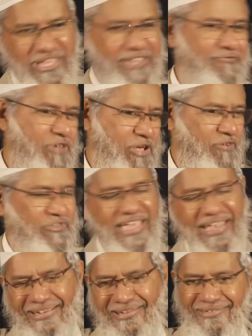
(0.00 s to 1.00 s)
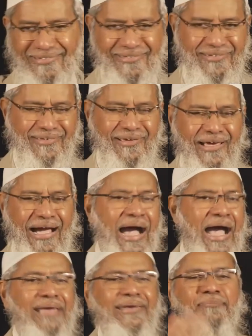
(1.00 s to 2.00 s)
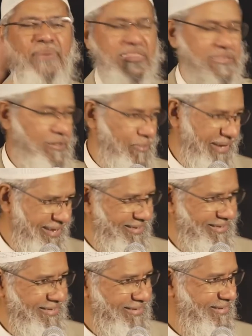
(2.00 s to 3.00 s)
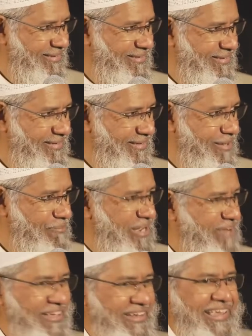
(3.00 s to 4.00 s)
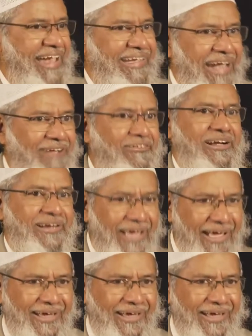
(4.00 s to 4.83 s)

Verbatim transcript: this, we'll give you that. I did my survey. Previously, I traveled